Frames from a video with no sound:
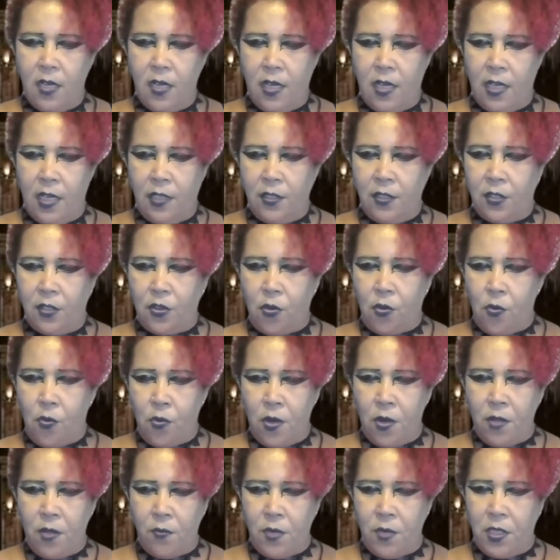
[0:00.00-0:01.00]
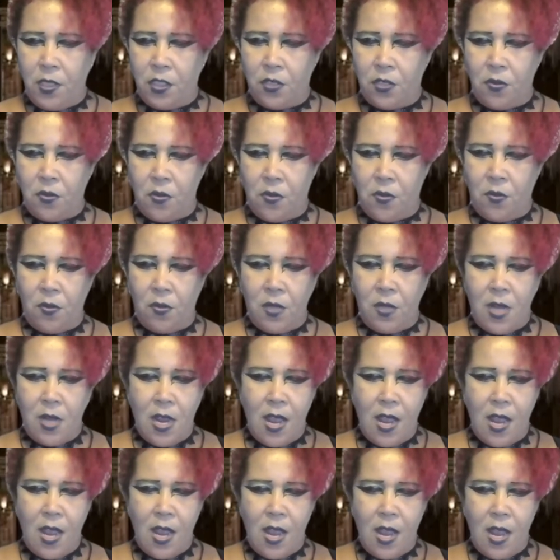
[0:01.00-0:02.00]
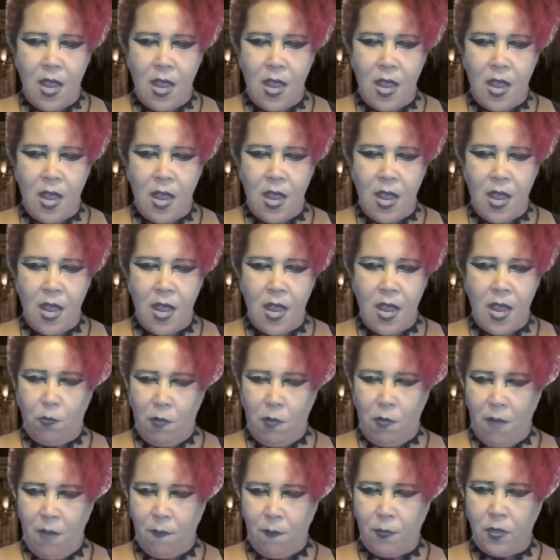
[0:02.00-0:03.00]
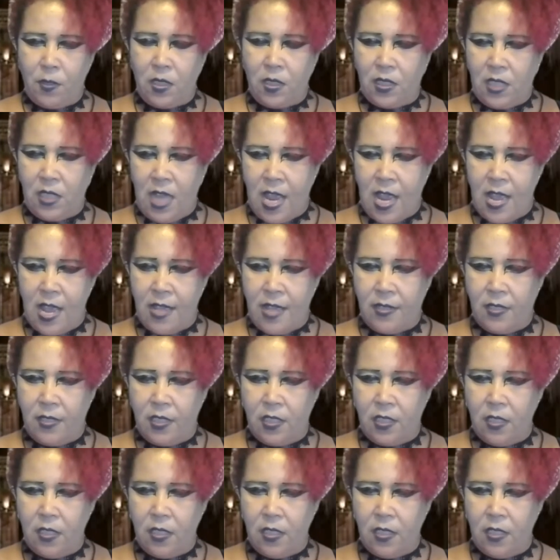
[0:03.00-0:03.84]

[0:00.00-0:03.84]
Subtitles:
in the coin return newspaper stands.